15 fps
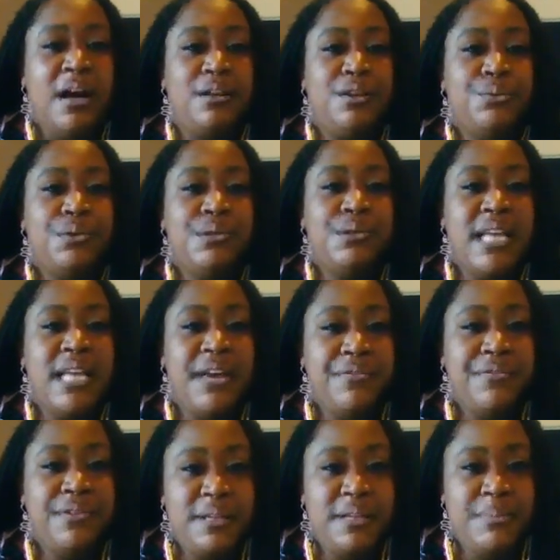you will
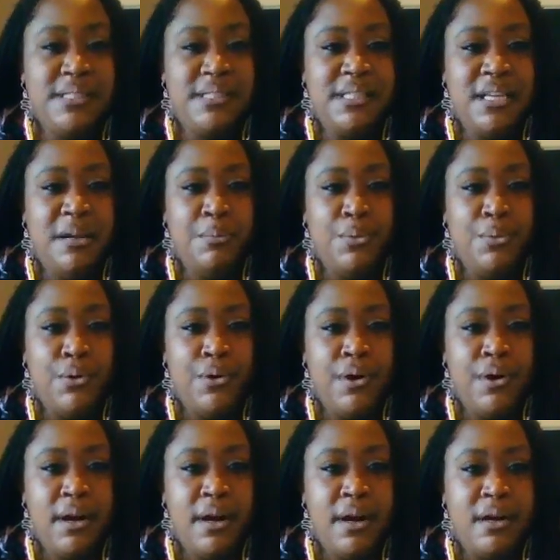definitely be seeing
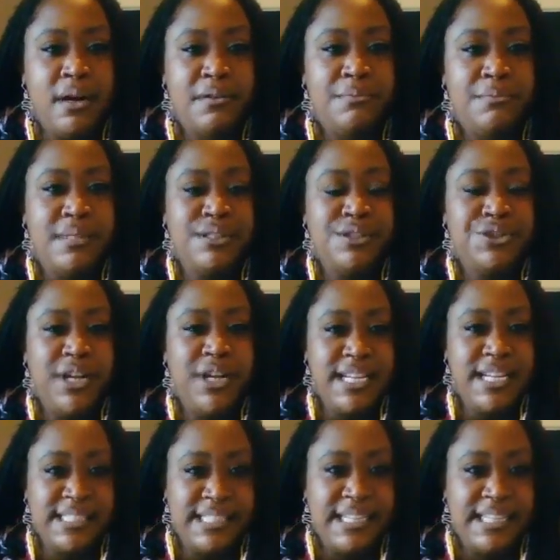more of Miss
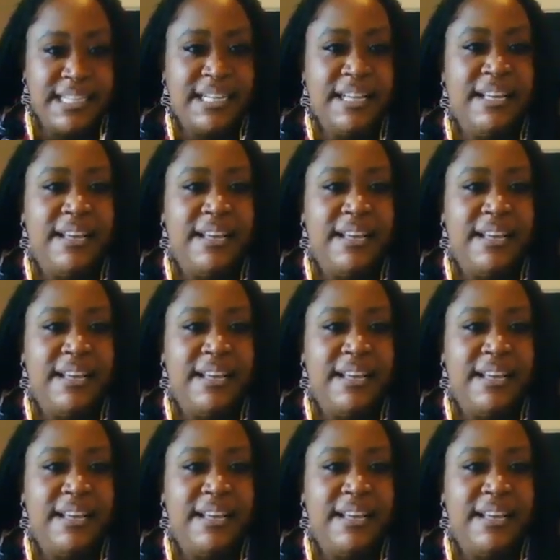Tracey